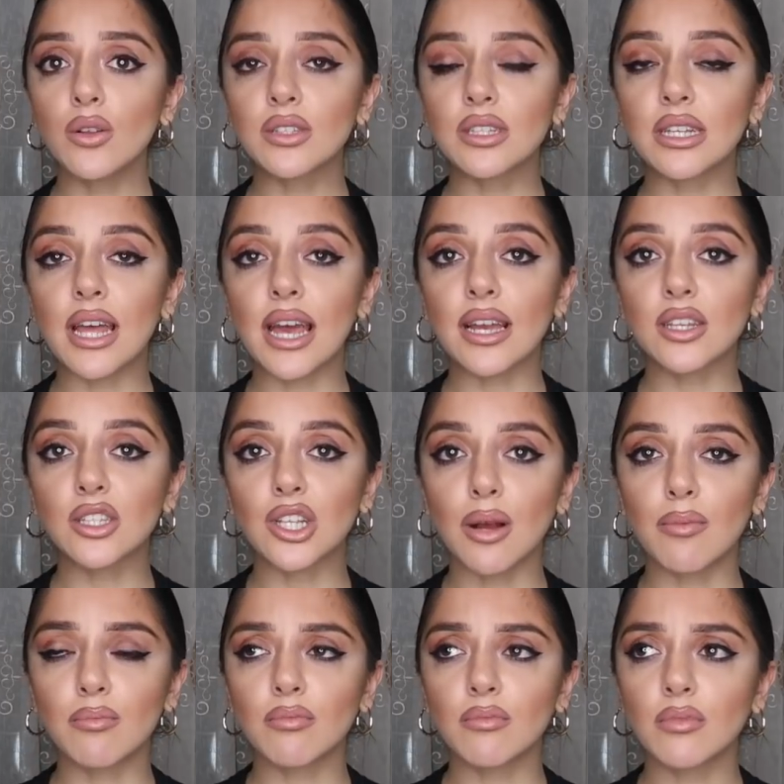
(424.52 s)
halter neck
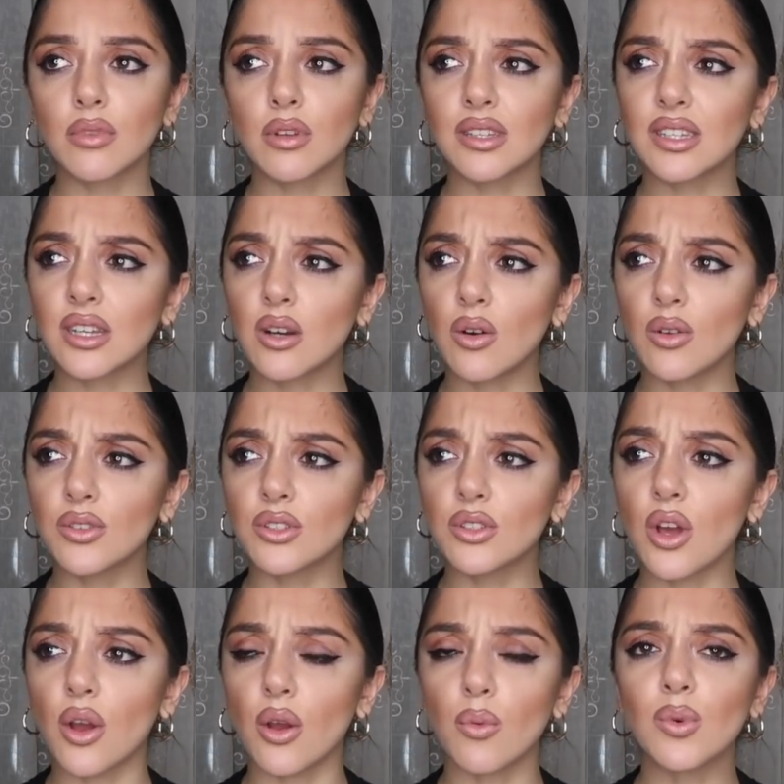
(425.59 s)
jump. Is it halter?
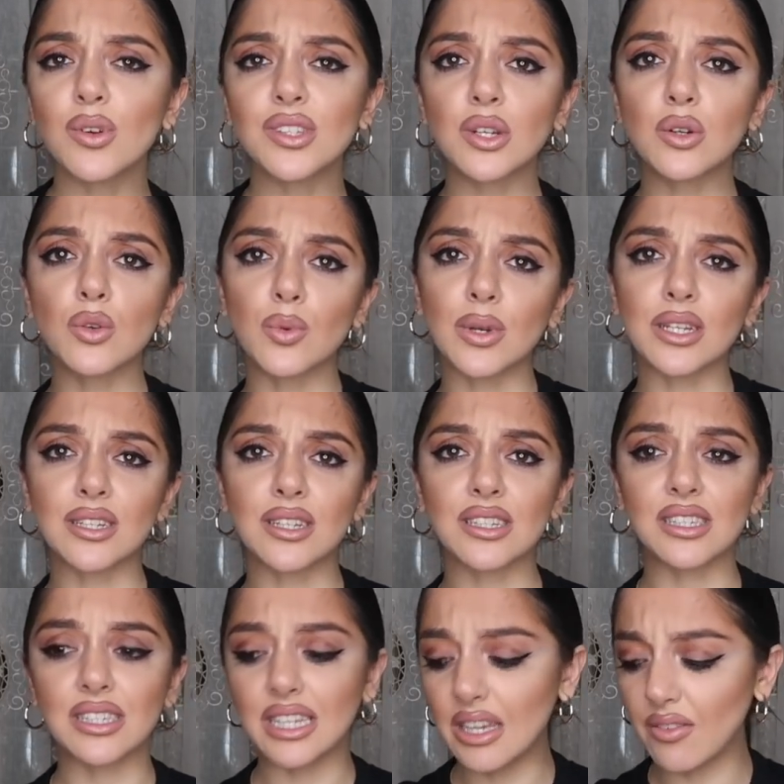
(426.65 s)
No, what's it called when
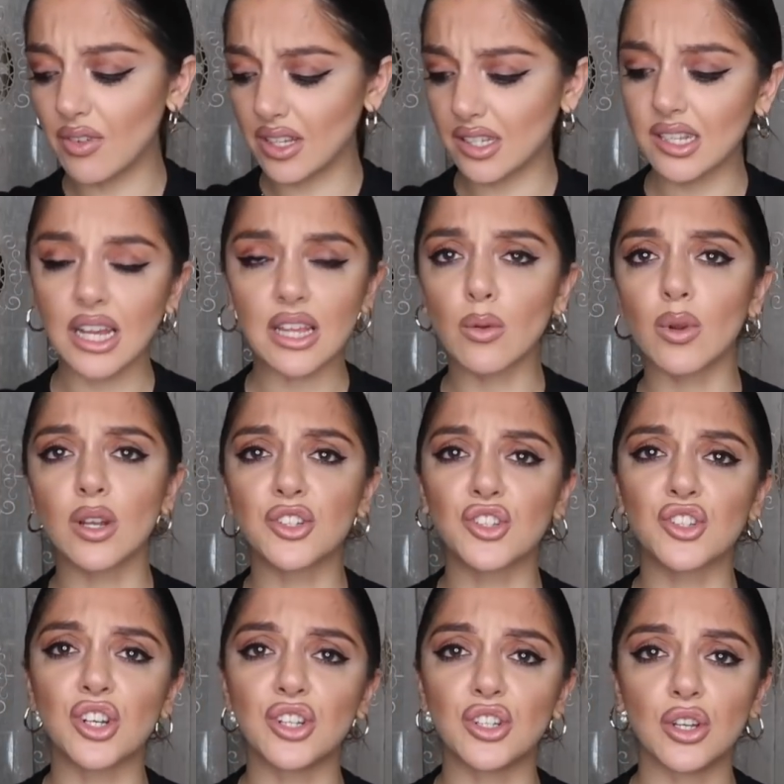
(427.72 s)
it's sleeveless, like the one I
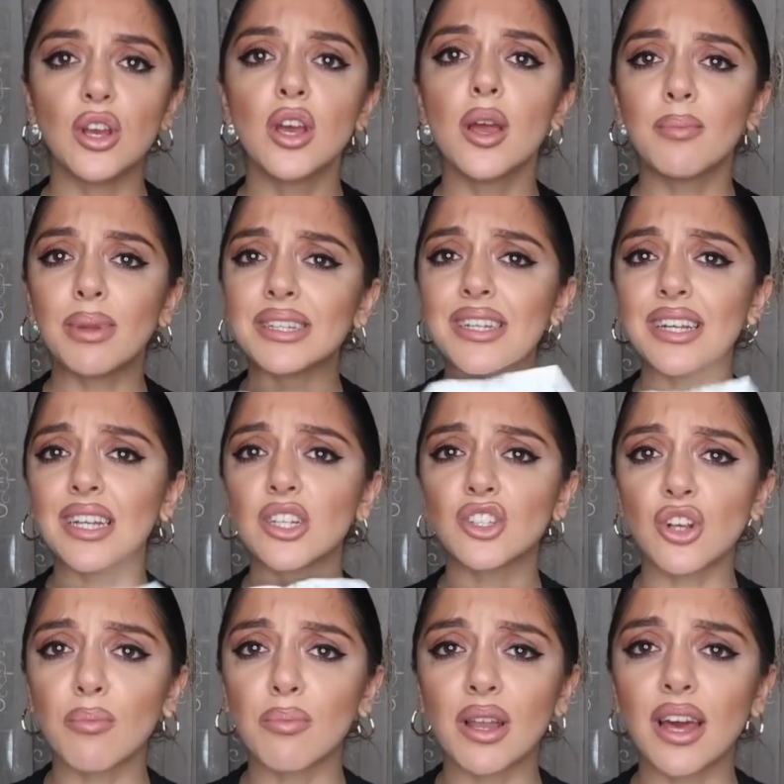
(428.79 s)
just showed you? Basically a
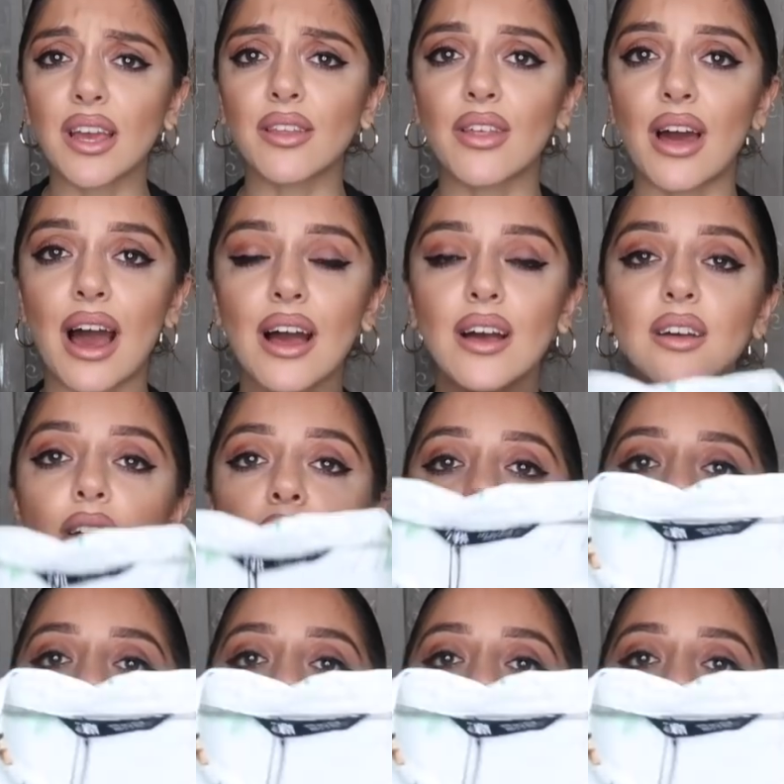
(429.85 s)
jumper like that,